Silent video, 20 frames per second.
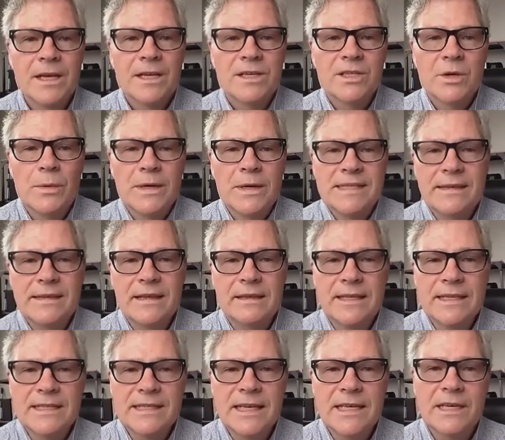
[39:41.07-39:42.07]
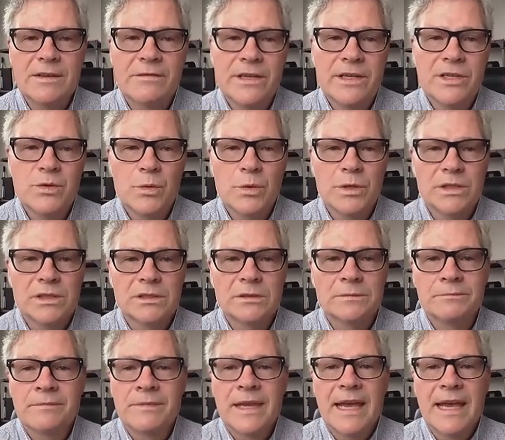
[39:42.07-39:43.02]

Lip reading: So we see that this individual